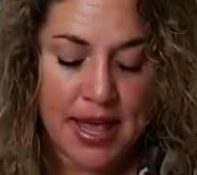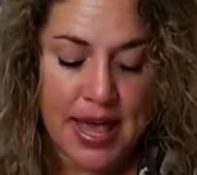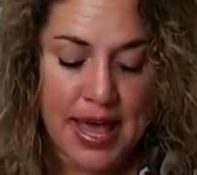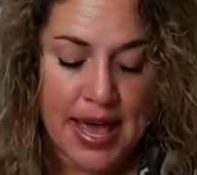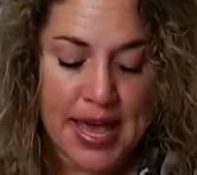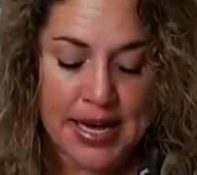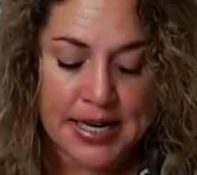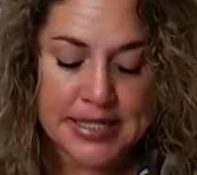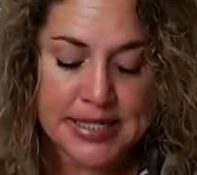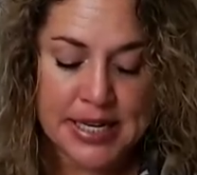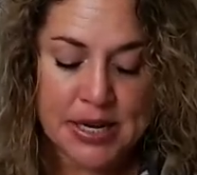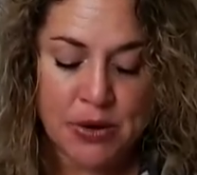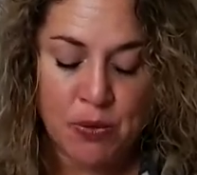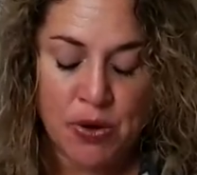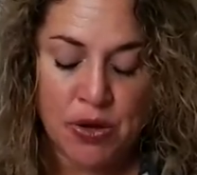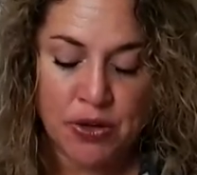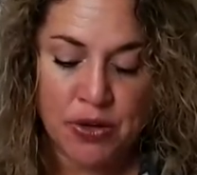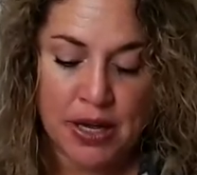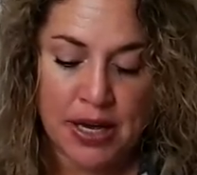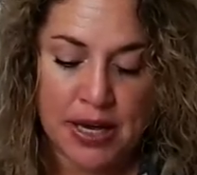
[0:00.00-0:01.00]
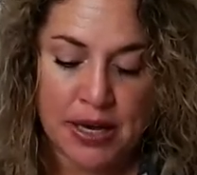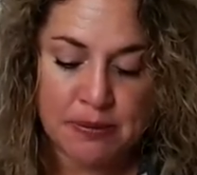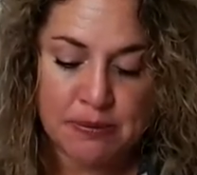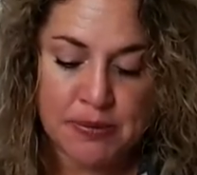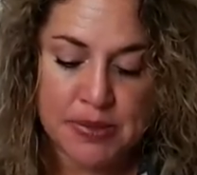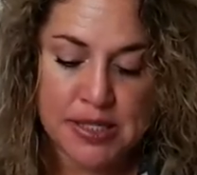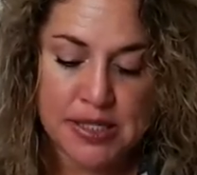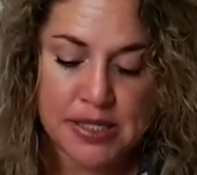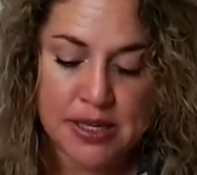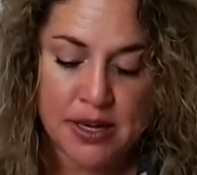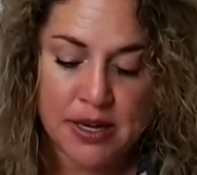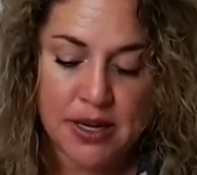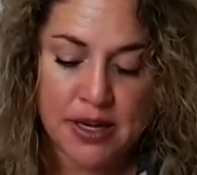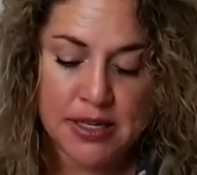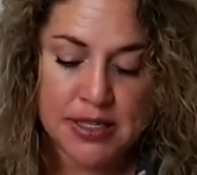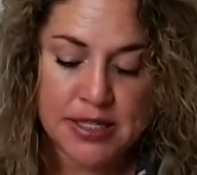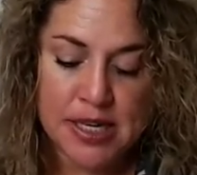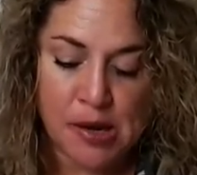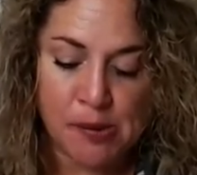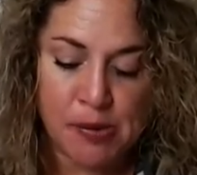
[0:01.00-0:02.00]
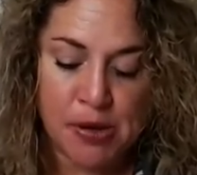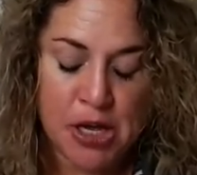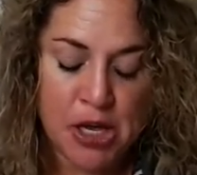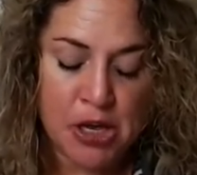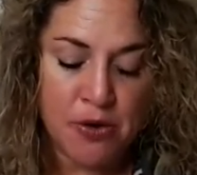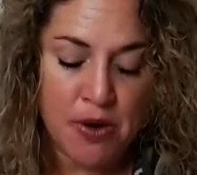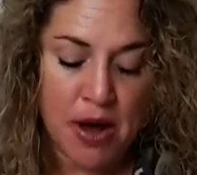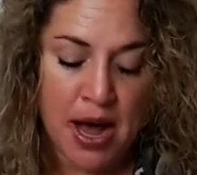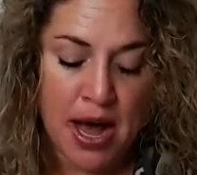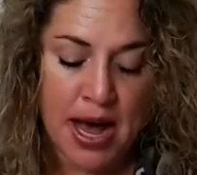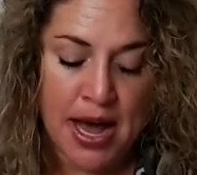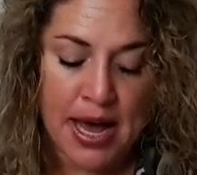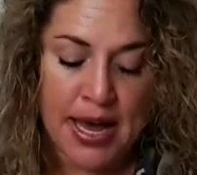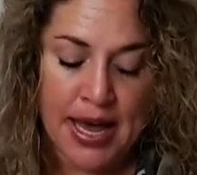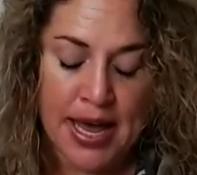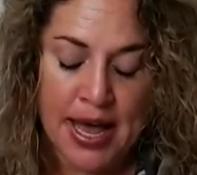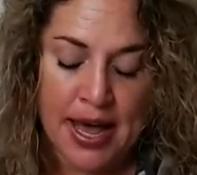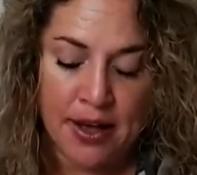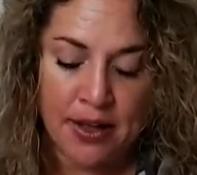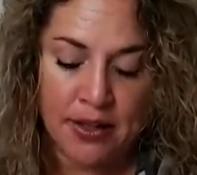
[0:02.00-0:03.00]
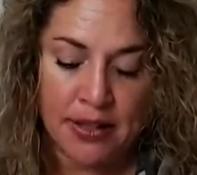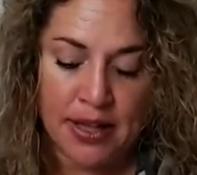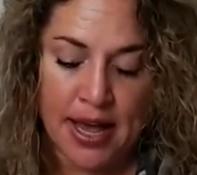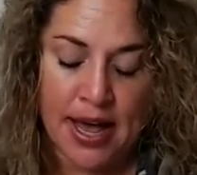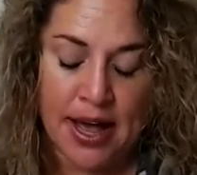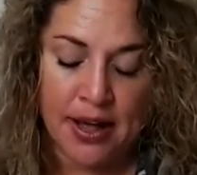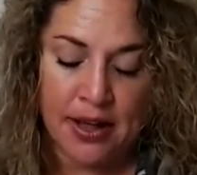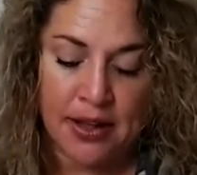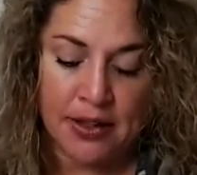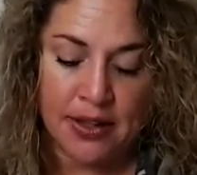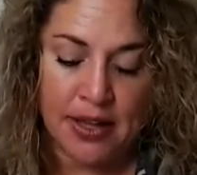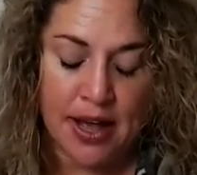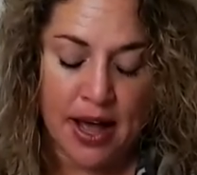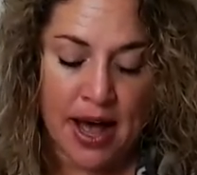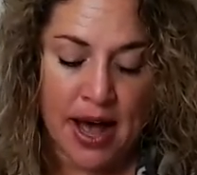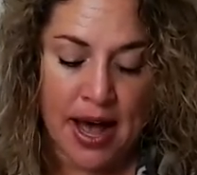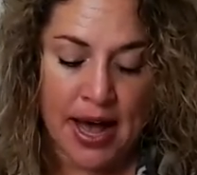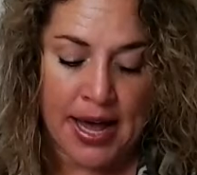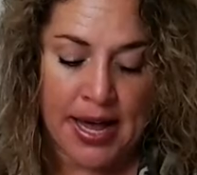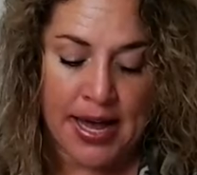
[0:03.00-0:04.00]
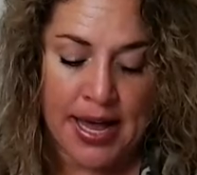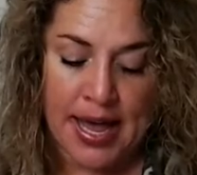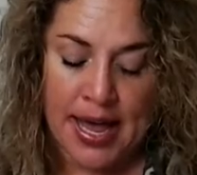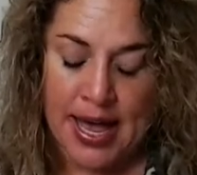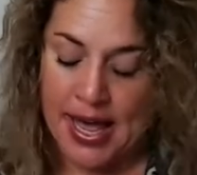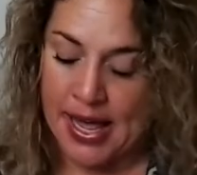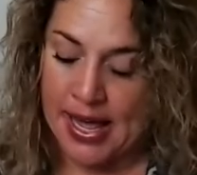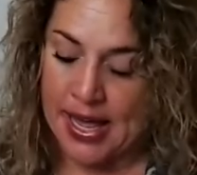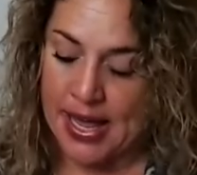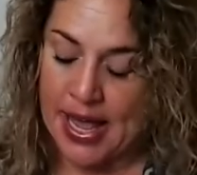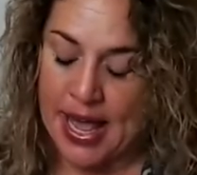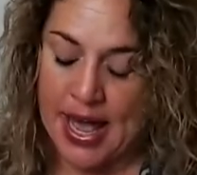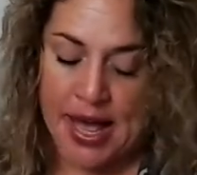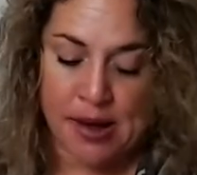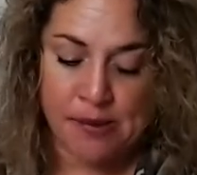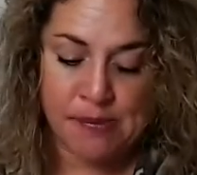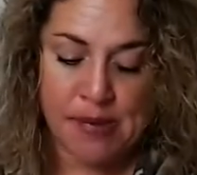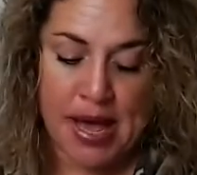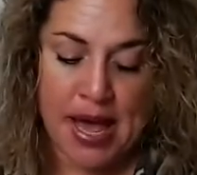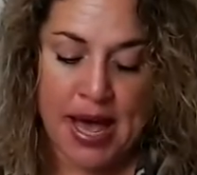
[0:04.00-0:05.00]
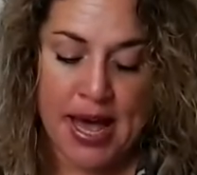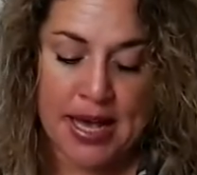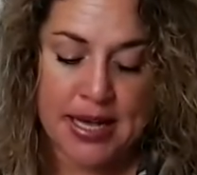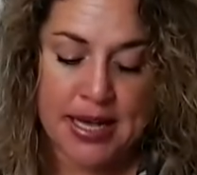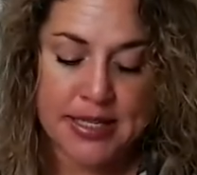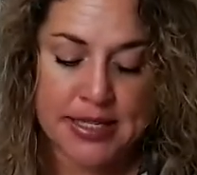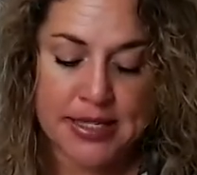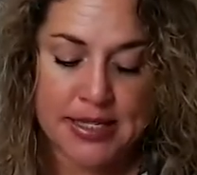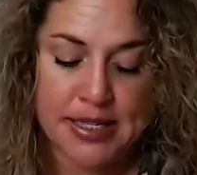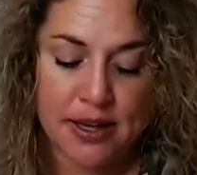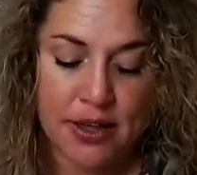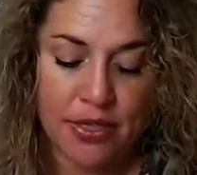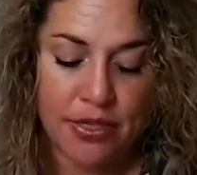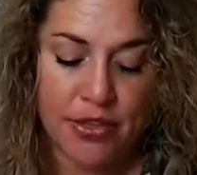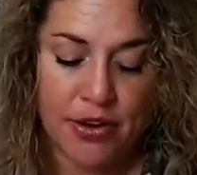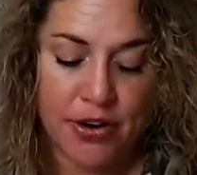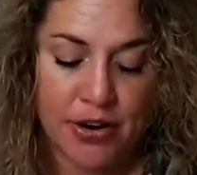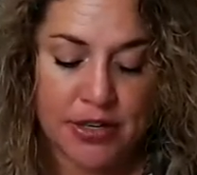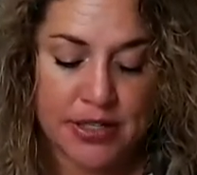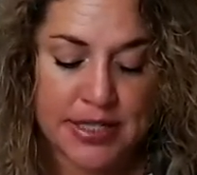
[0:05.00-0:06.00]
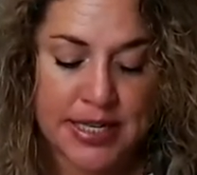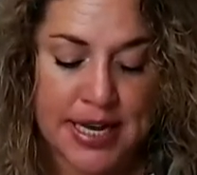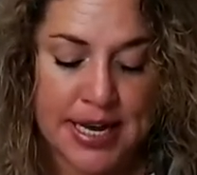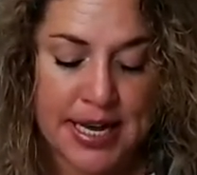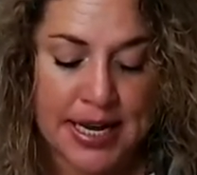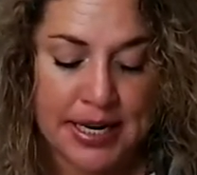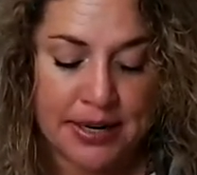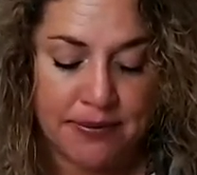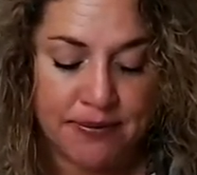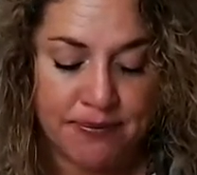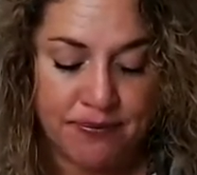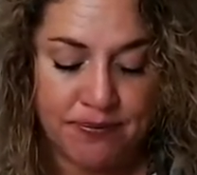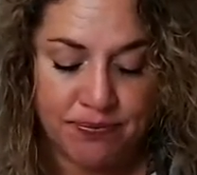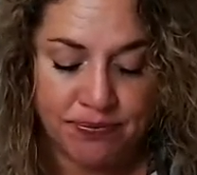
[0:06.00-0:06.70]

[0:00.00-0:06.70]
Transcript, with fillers: Andy Williams, W I L L I A M S 13.